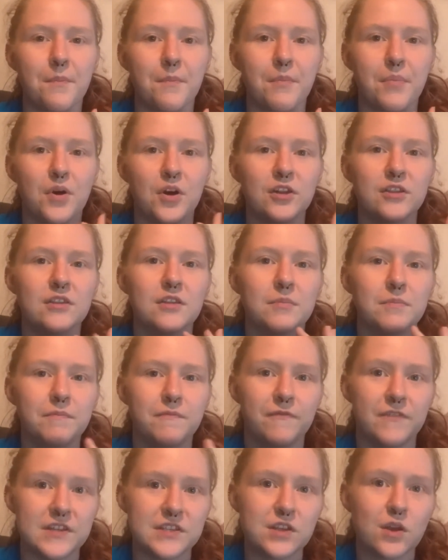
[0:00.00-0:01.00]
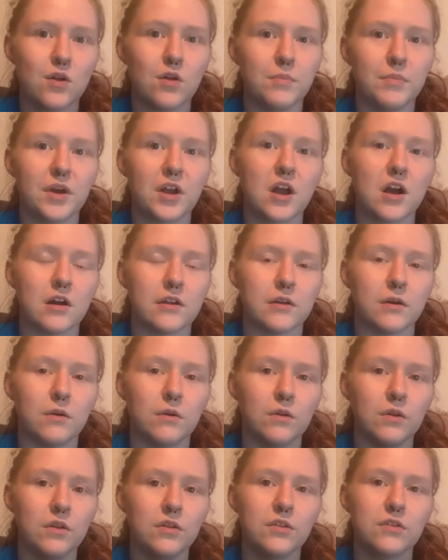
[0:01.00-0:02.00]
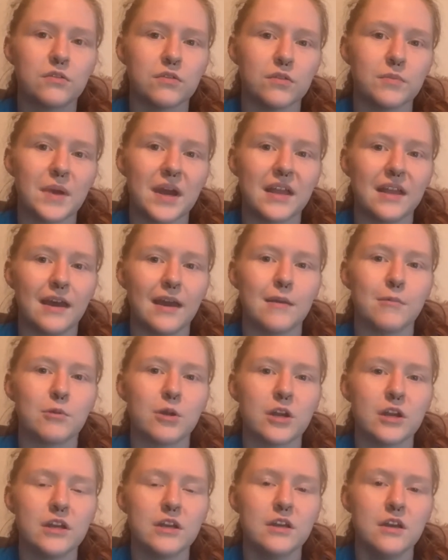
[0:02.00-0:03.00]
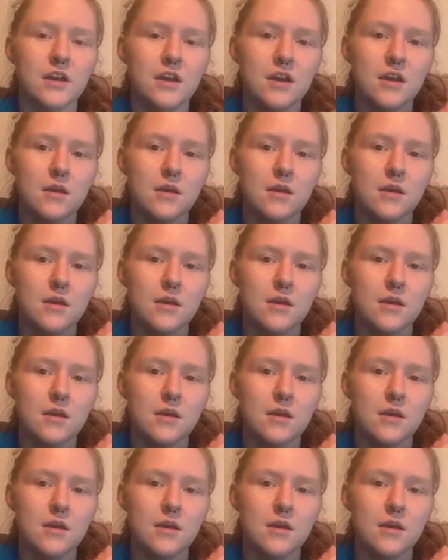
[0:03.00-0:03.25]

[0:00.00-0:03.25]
put the physical book on hold through my library